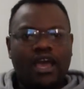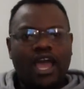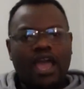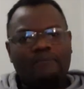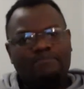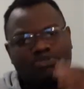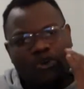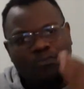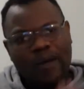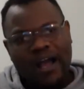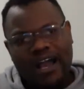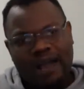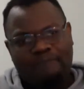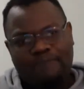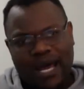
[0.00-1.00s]
A
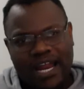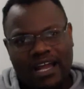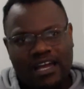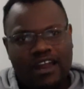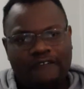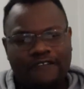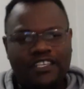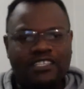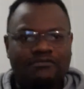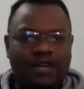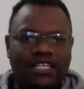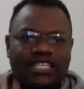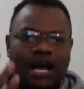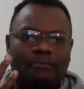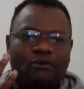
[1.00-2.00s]
proper paragraph is
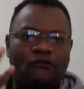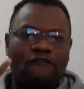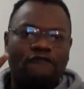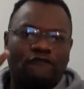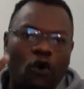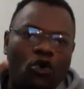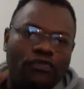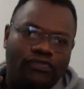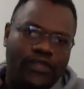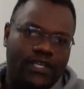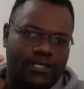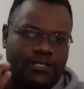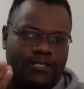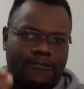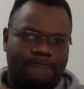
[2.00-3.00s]
made up of 4
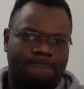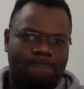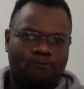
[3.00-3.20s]
things.